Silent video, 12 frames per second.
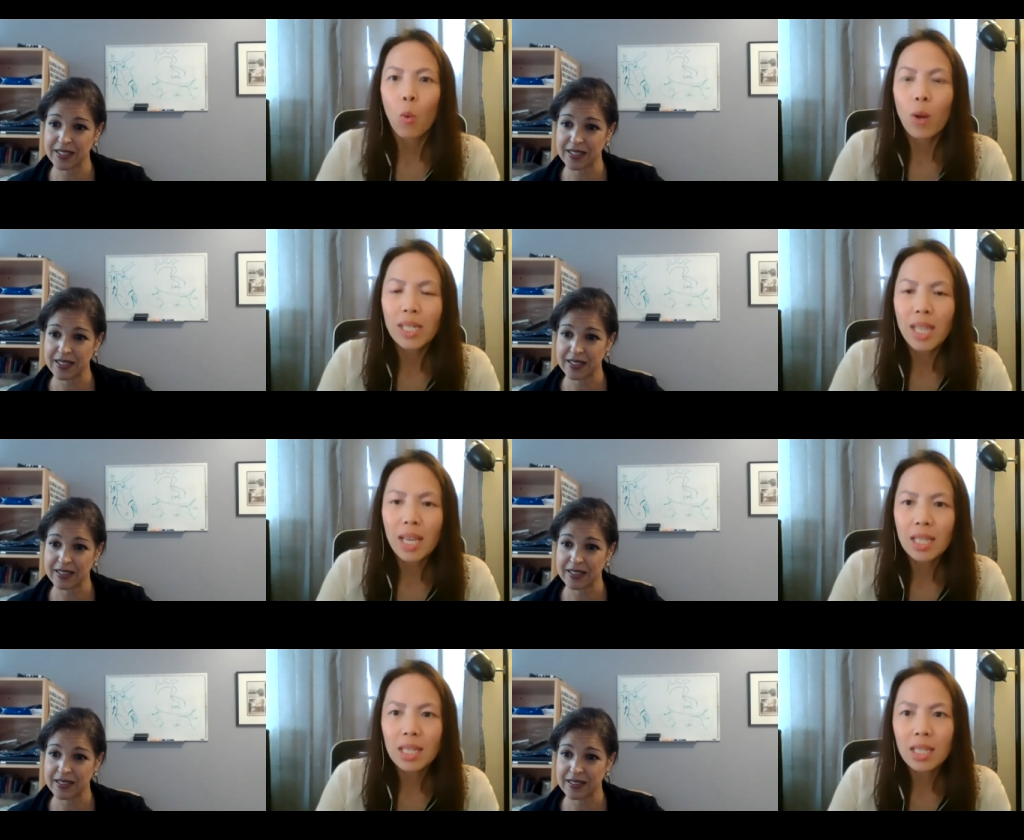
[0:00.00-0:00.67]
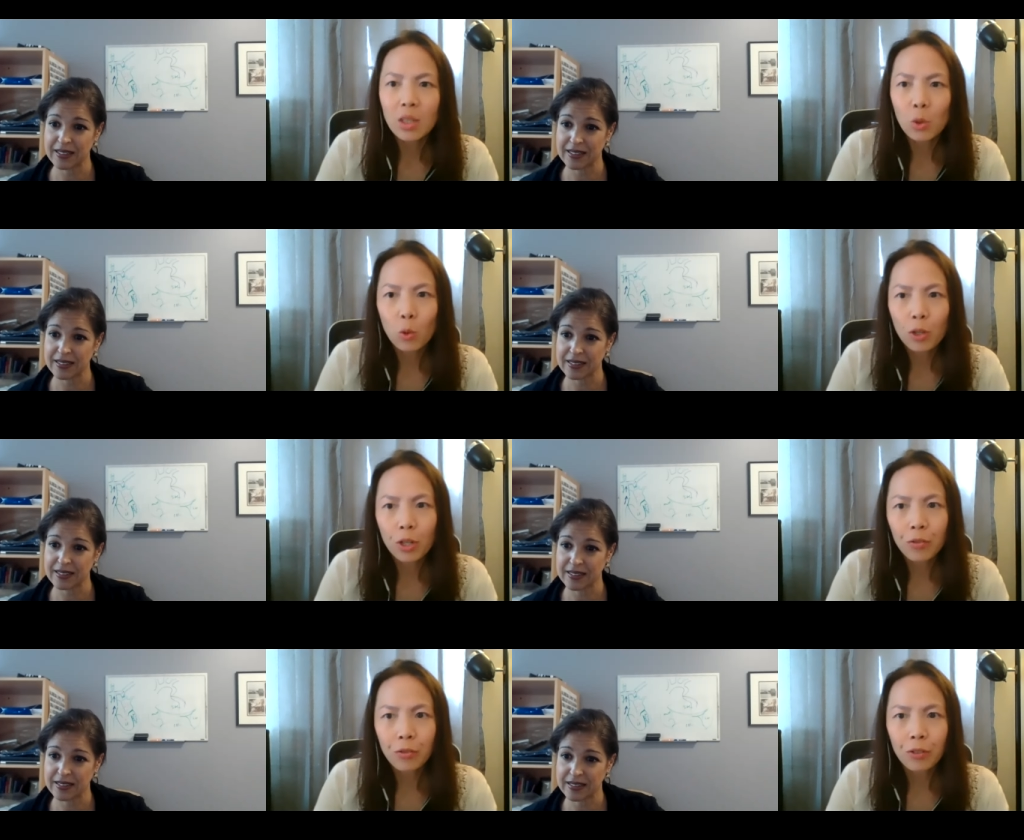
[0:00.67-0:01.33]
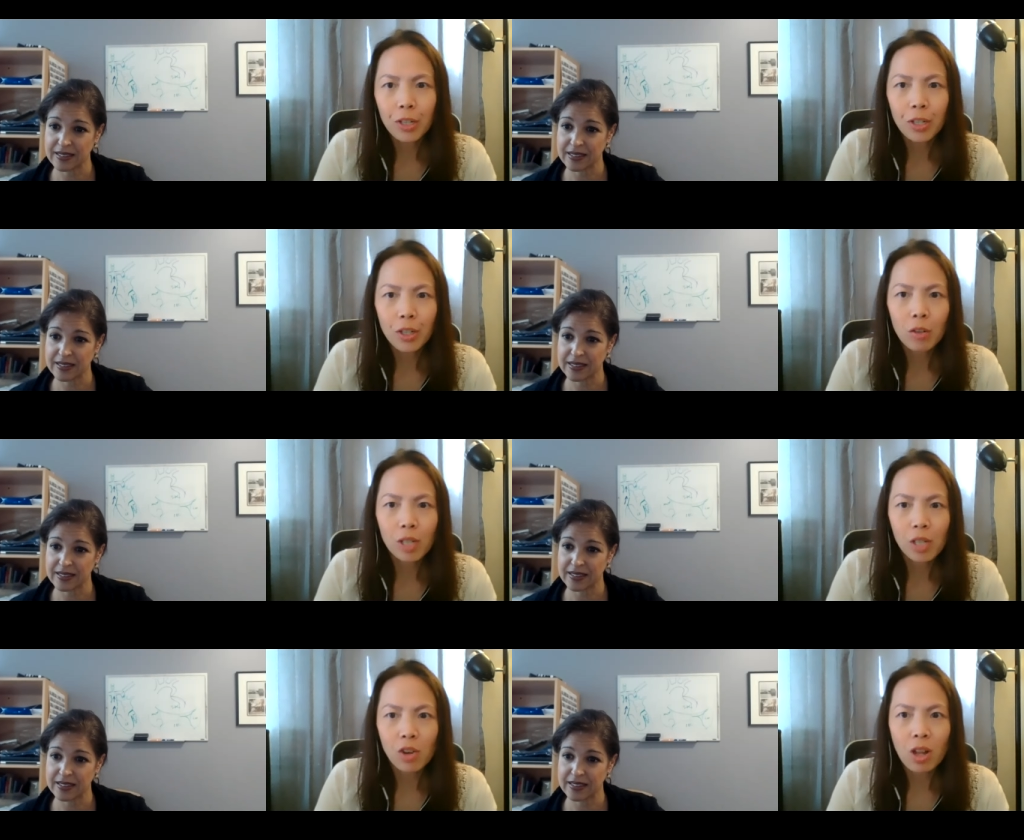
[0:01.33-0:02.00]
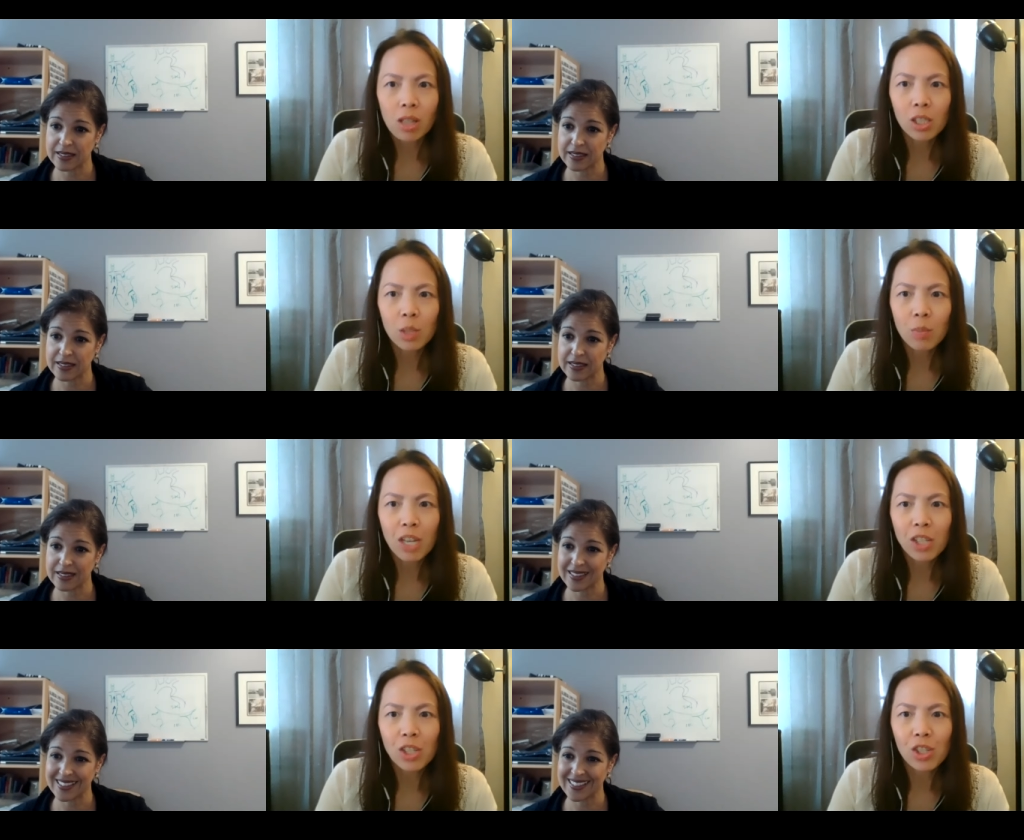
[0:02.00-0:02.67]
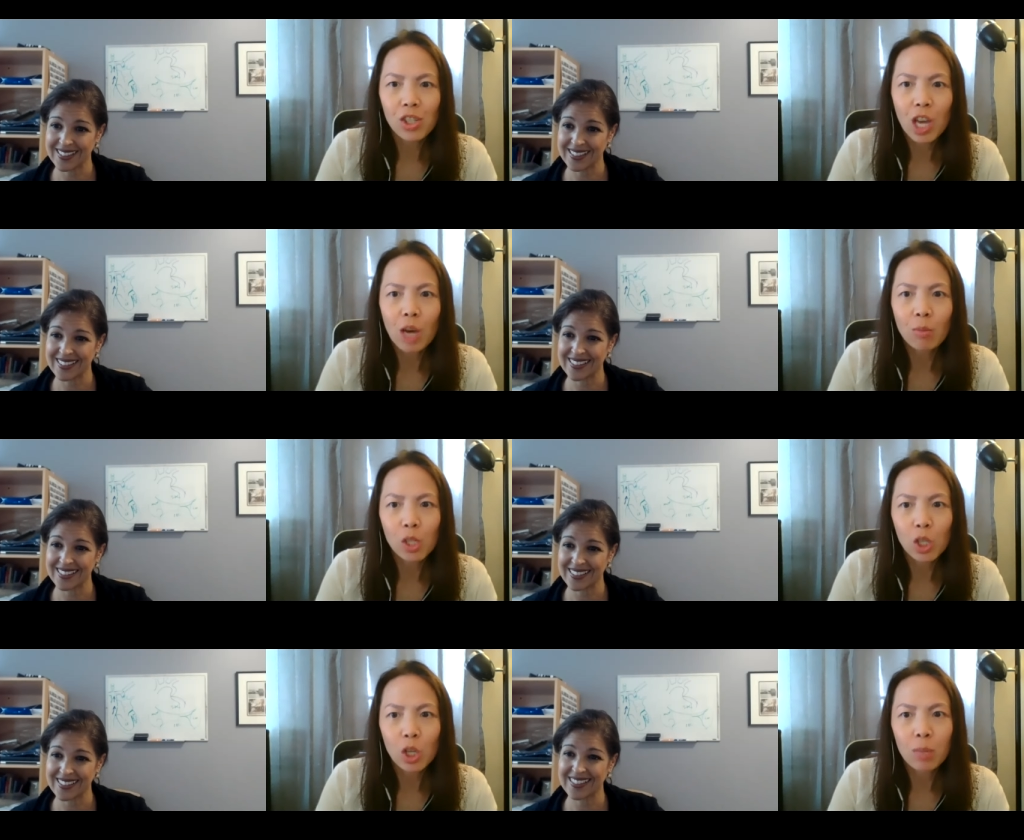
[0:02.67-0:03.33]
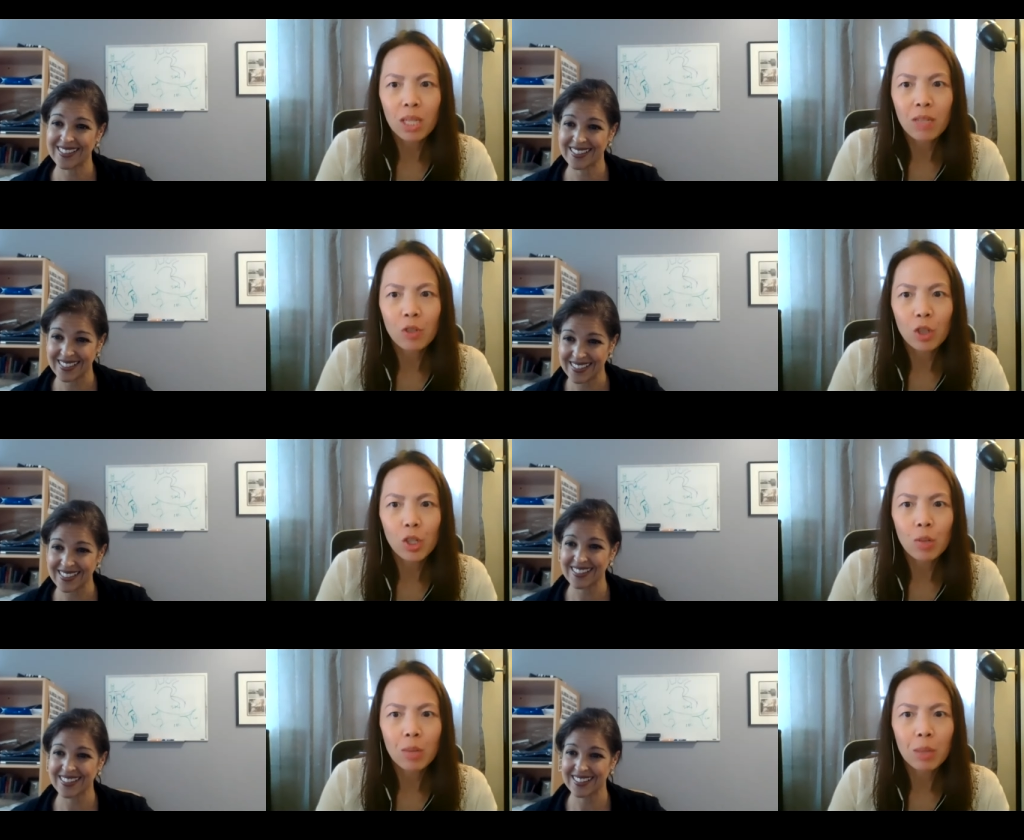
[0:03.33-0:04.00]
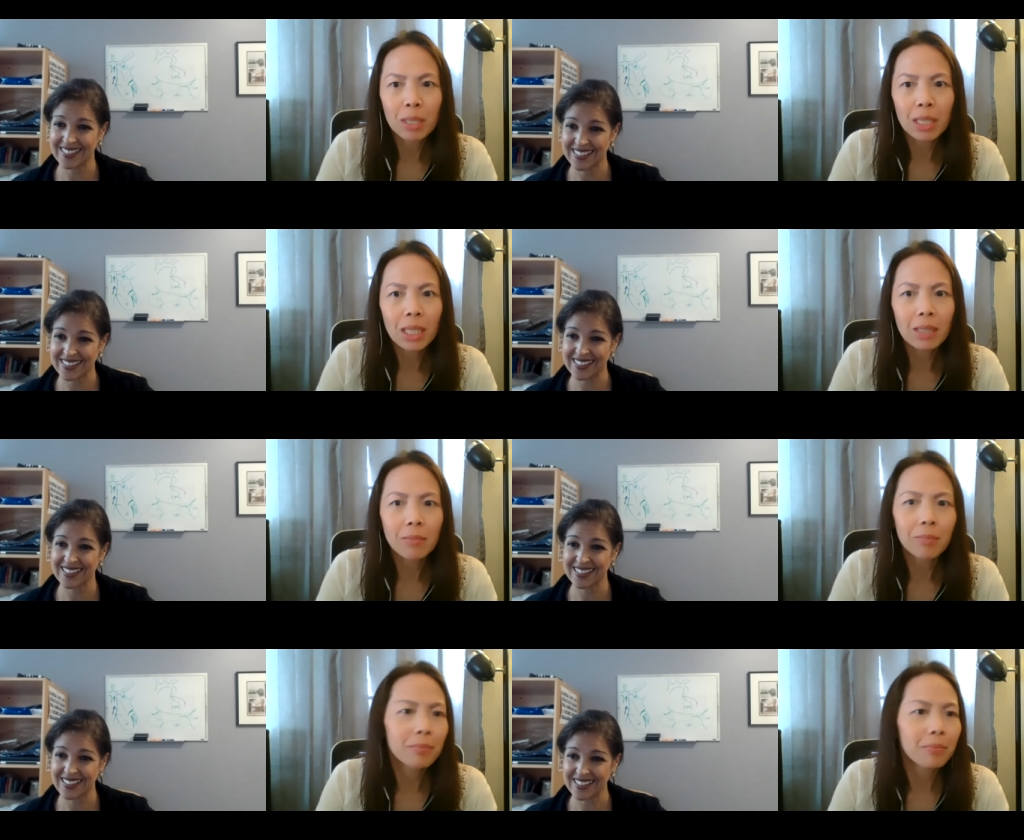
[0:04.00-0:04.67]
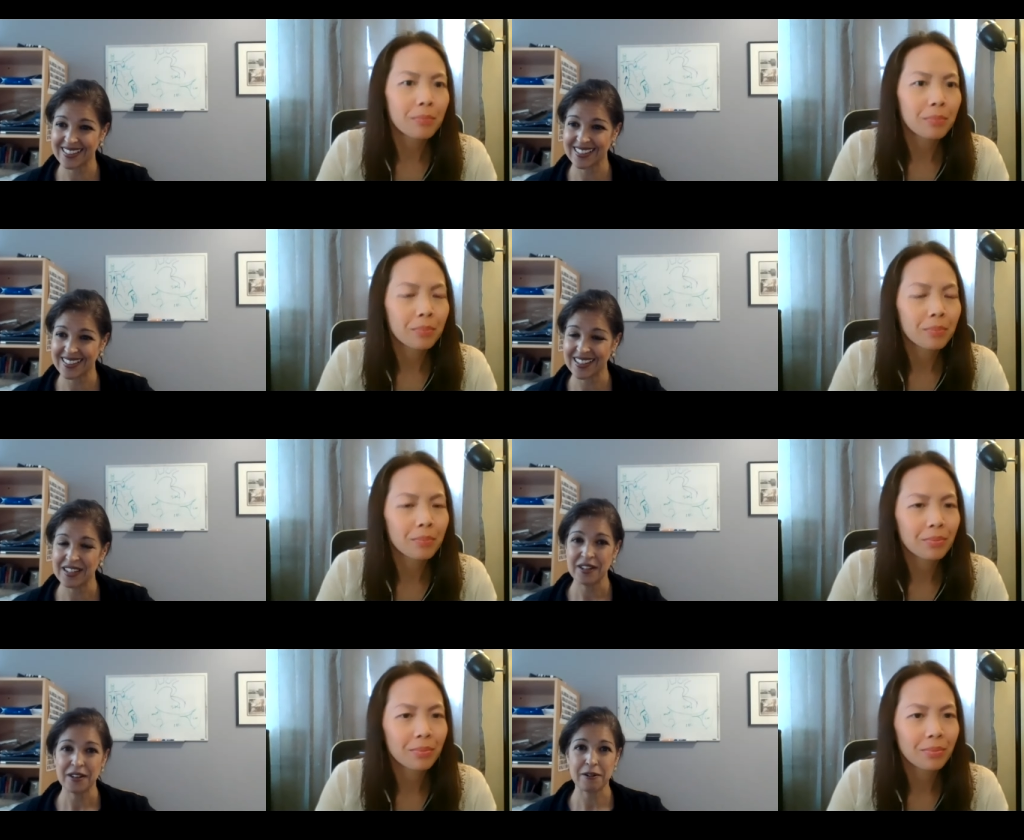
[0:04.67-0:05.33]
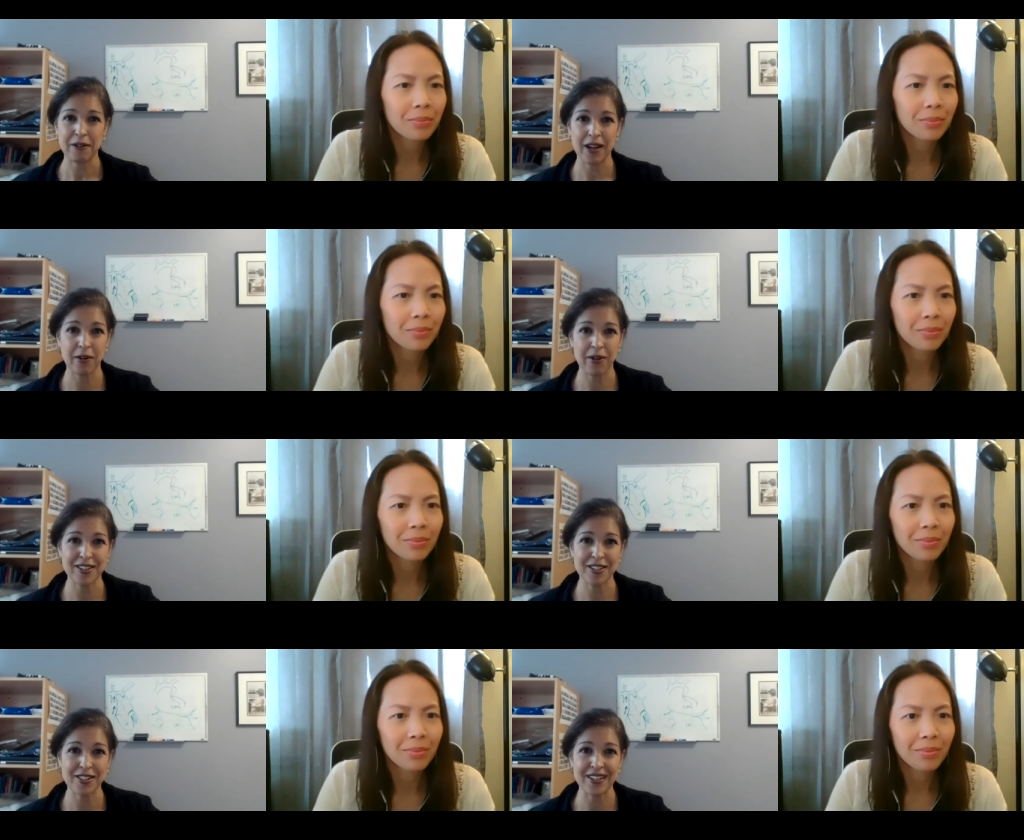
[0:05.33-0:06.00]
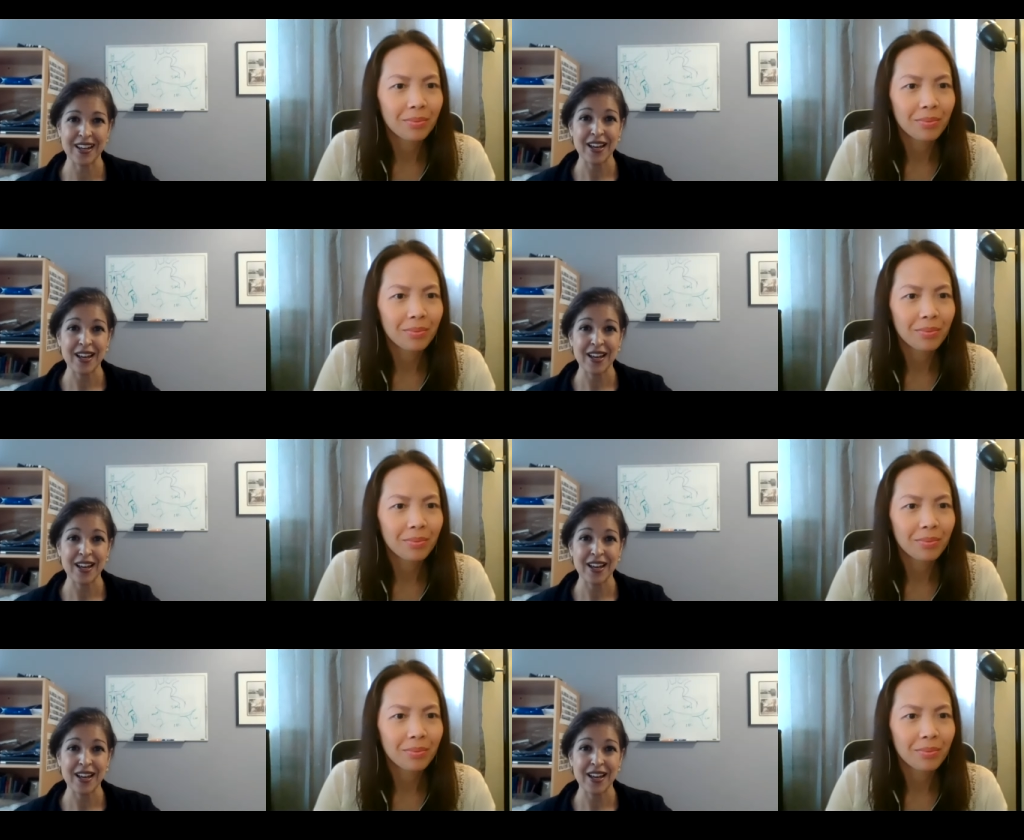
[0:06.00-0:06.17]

Speaker 1: What testing is ordered for adult tetralogy patients to help determine if surgery may be needed?
Speaker 2: Great question.